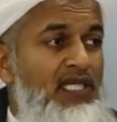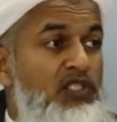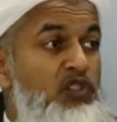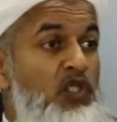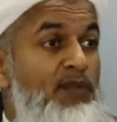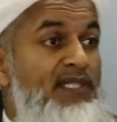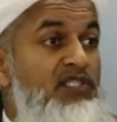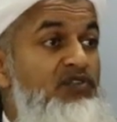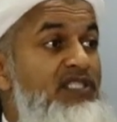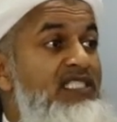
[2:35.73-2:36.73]
Talk about the
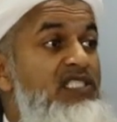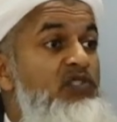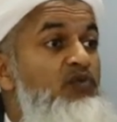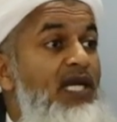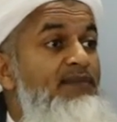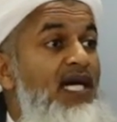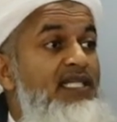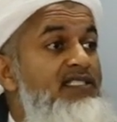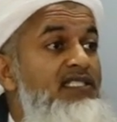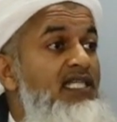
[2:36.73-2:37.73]
reasons why I'm
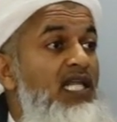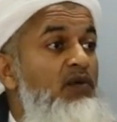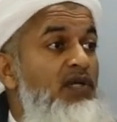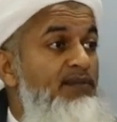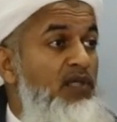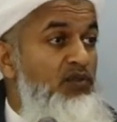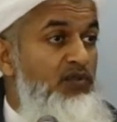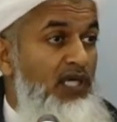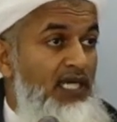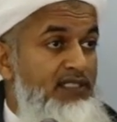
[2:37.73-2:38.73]
asking Allah what I'm going to
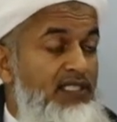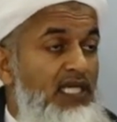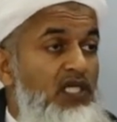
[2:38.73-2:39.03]
ask.